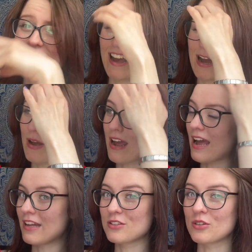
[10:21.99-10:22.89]
I
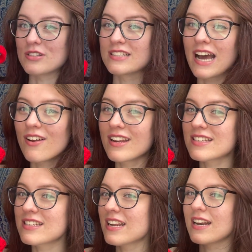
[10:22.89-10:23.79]
had to go to town
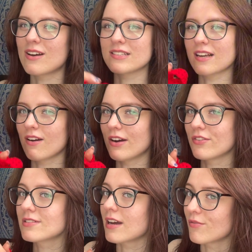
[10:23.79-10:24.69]
yesterday and I was like, oh, I've got
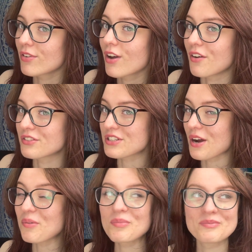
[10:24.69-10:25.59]
time for a coffee shop.